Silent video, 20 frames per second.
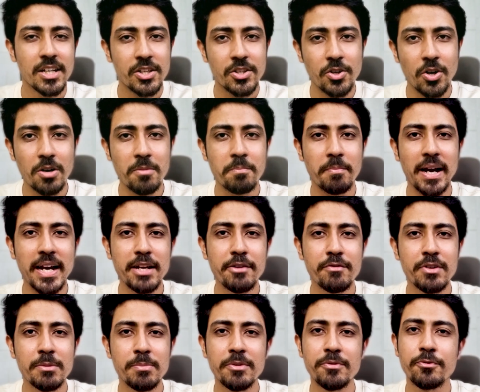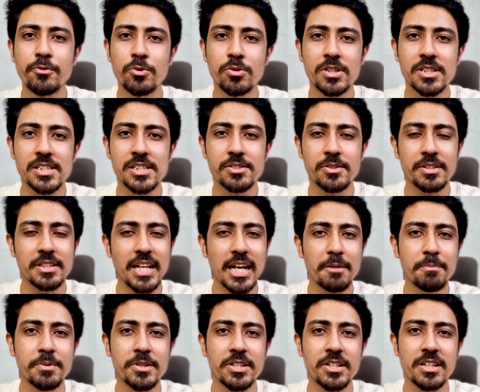your mind will be focused on
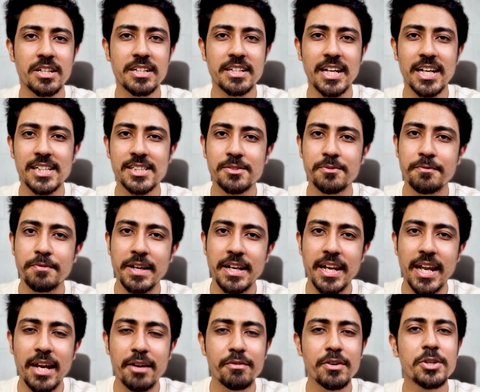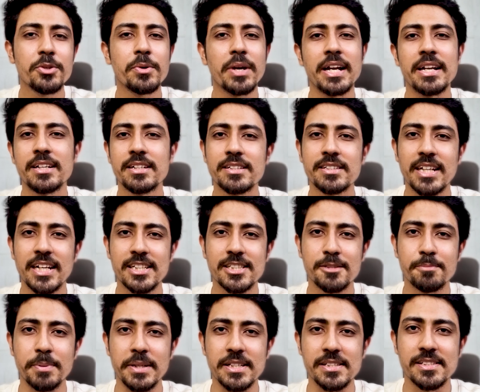that particular task whenever you enter that
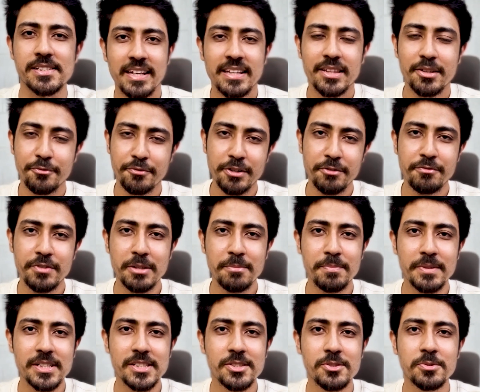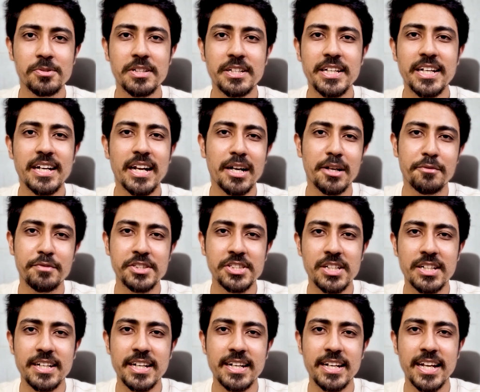space. The fifth tip is to create
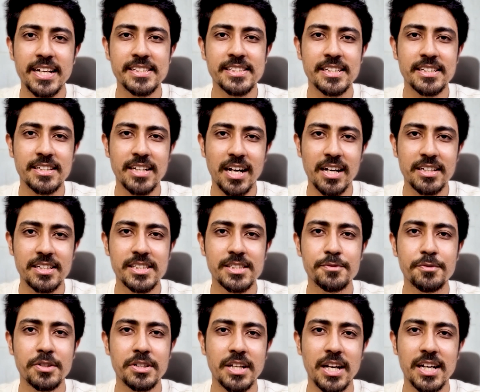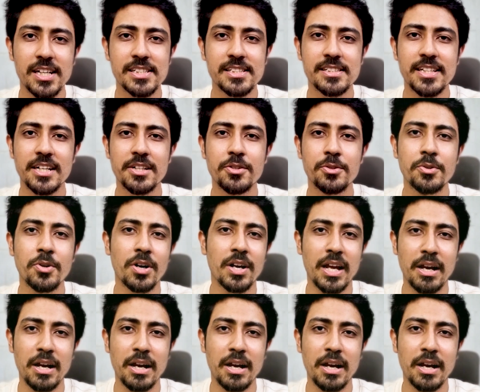artificial deadlines and targets for tasks that do not